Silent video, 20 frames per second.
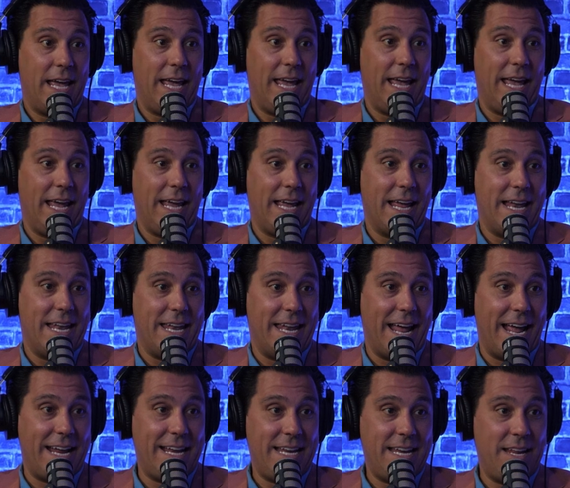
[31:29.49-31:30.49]
a
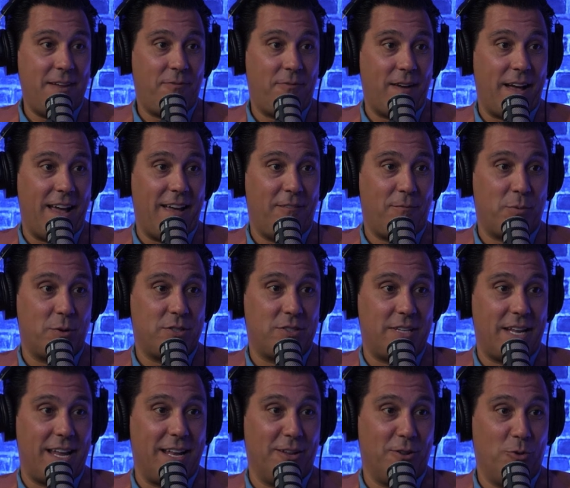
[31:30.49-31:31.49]

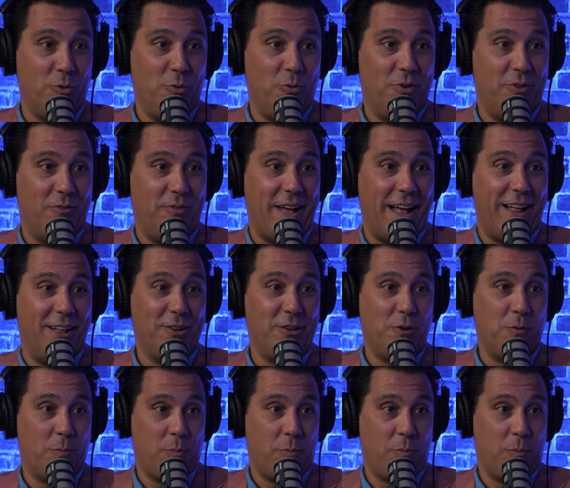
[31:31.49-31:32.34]
95% loan to value